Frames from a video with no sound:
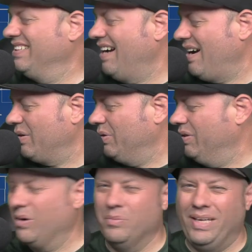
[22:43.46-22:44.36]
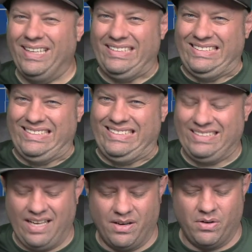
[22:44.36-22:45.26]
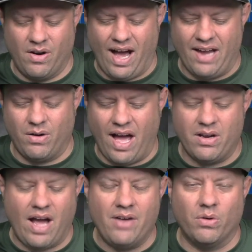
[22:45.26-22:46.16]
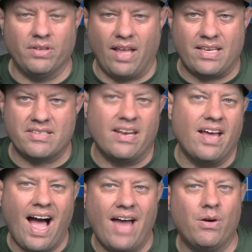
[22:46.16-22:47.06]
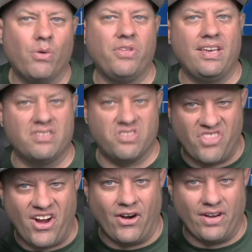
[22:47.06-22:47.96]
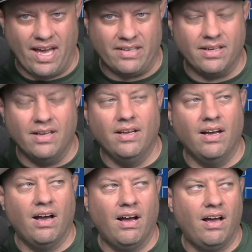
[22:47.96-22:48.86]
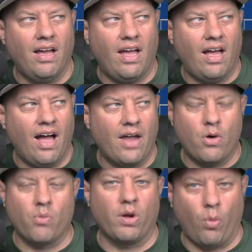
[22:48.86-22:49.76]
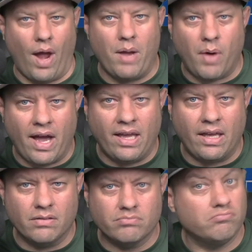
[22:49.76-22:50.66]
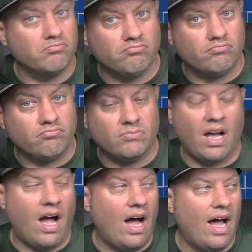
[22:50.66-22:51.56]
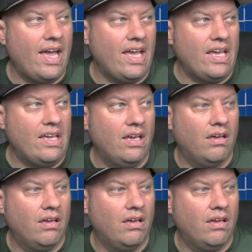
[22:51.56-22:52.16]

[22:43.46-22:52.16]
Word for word: I don't know, man. I don't know. I don't I, I don't like I said, I don't think it's there yet. I don't regret buying it. I